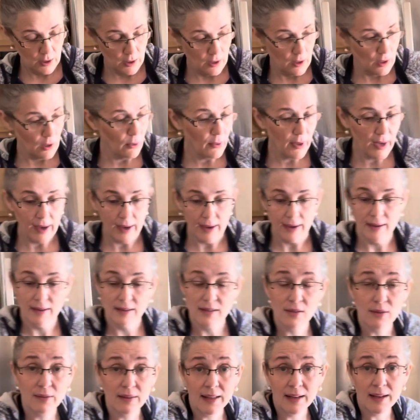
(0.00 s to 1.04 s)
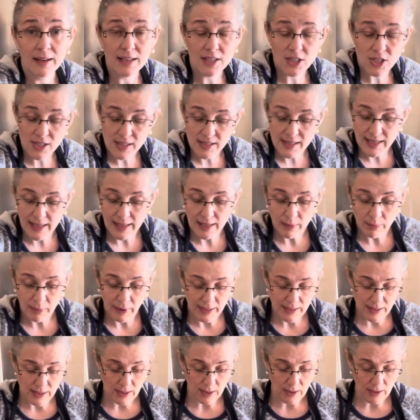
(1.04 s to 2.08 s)
Okay, so then I just take my
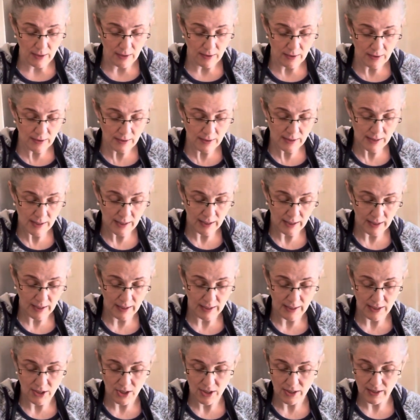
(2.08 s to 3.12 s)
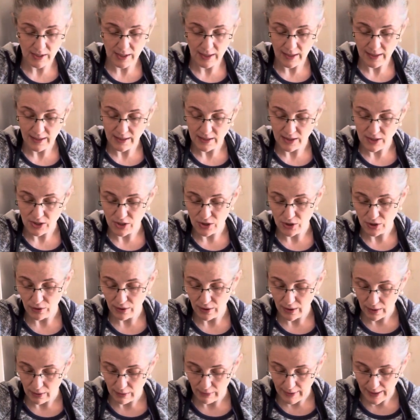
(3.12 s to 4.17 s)
tongs and I just kind of
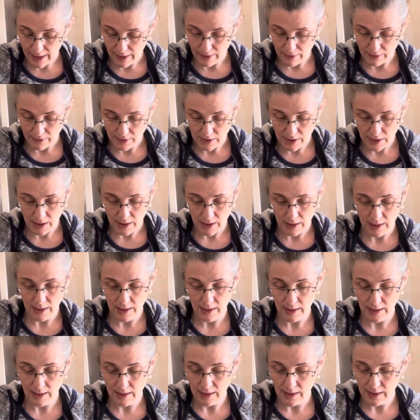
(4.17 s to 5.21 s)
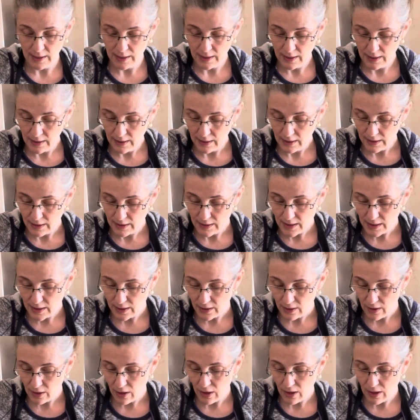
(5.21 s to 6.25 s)
stir it around
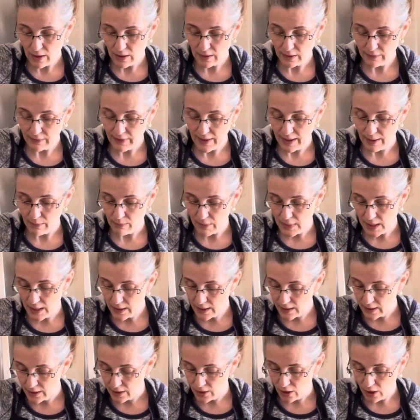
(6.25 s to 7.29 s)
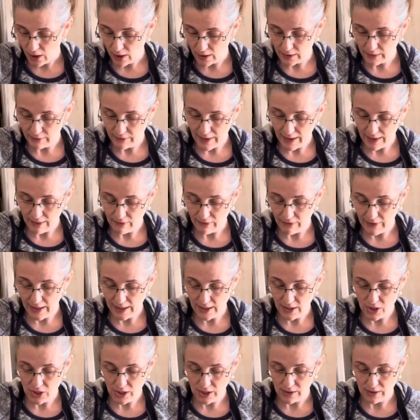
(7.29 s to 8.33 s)
until all of that meat and all of that
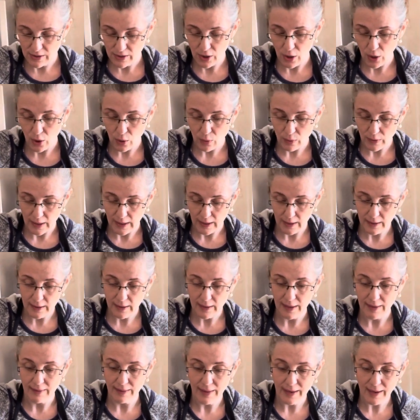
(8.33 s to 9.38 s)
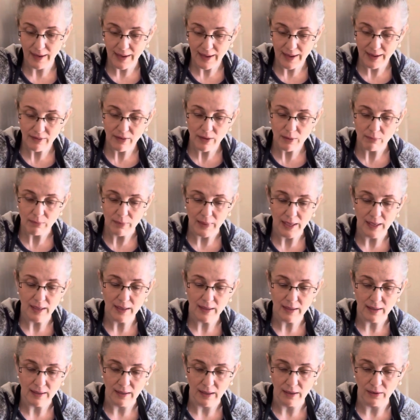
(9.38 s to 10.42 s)
veg is coated, and then I haven't made
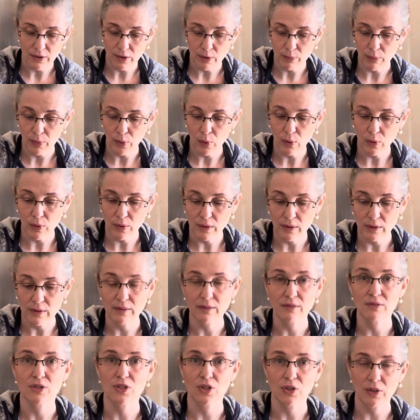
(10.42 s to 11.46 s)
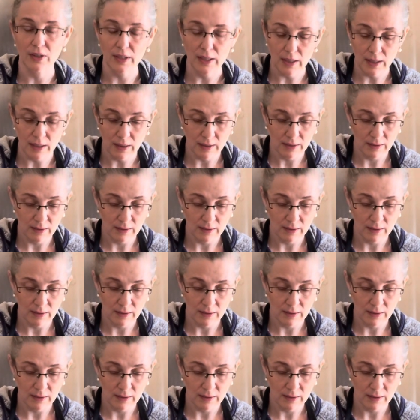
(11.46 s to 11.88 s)
another bowl dirty.